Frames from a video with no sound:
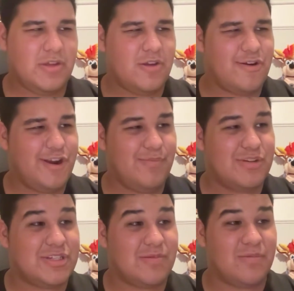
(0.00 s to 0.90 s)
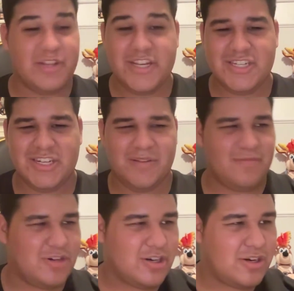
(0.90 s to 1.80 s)
her name was Letty.
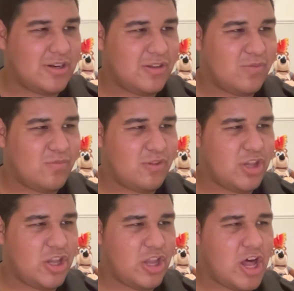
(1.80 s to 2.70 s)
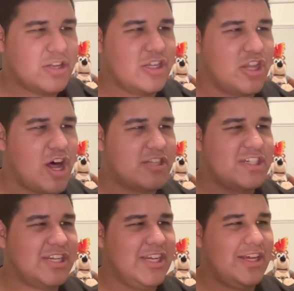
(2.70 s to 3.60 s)
Uh, Lot
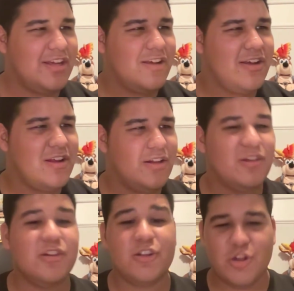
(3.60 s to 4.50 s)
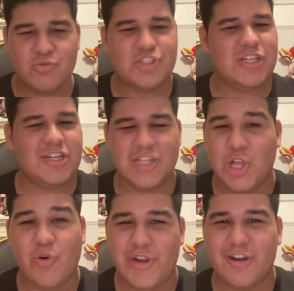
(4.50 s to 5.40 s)
Lottie, Loti,
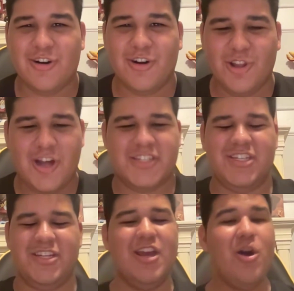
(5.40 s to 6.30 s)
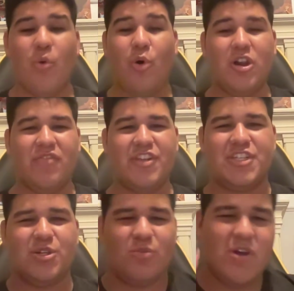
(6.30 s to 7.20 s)
Loti or Lottie, one of the
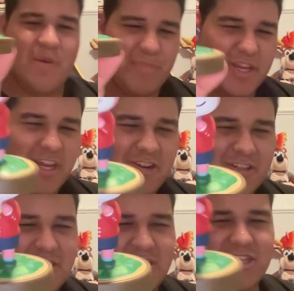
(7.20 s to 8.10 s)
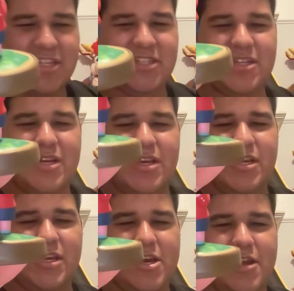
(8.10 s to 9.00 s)
two. But here she is,
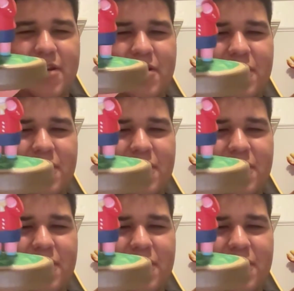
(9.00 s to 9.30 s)
and